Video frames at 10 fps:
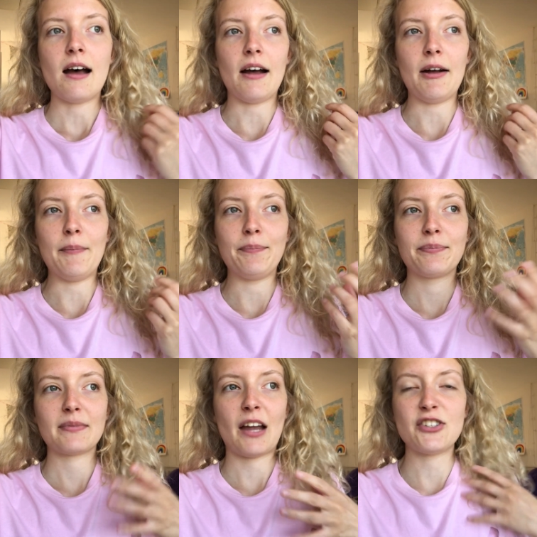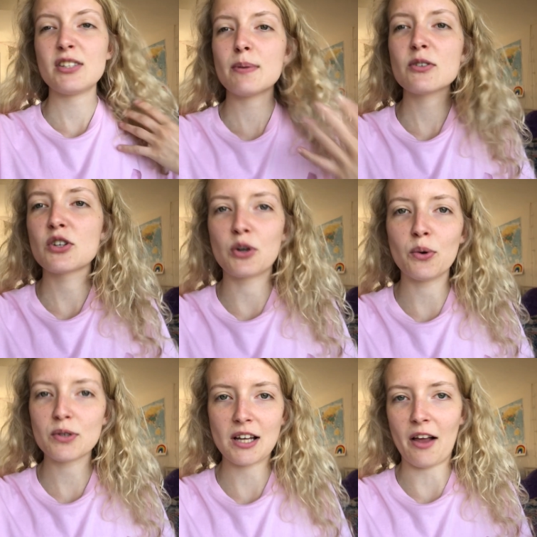um, and just be able to
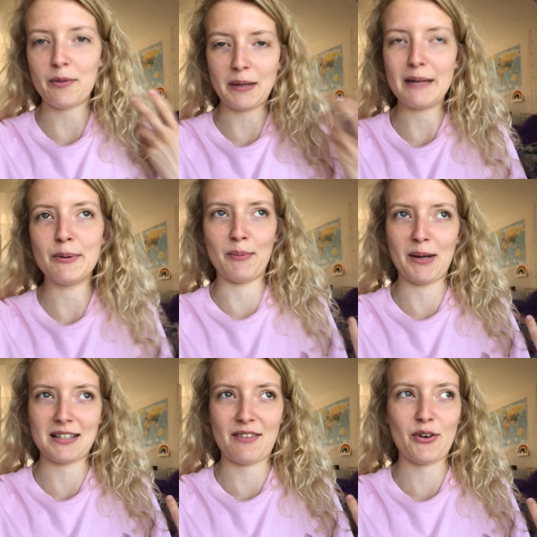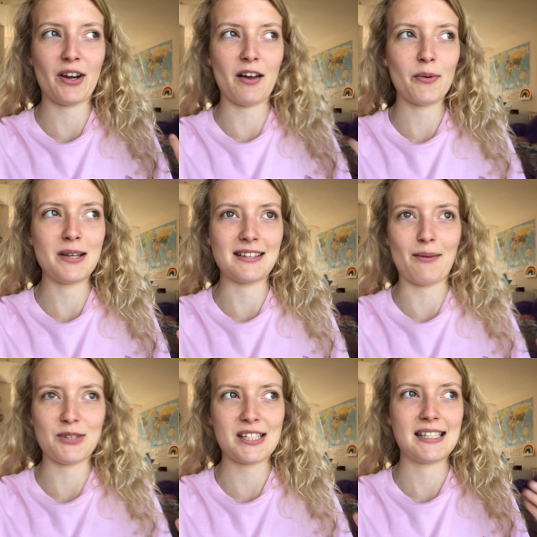talk to other people because I feel like otherwise
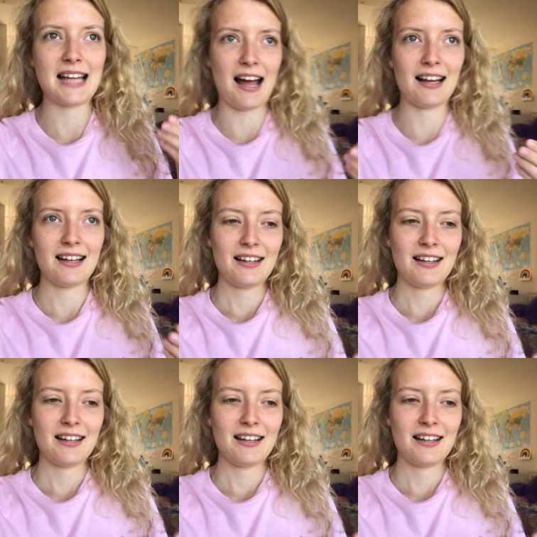I'm just sat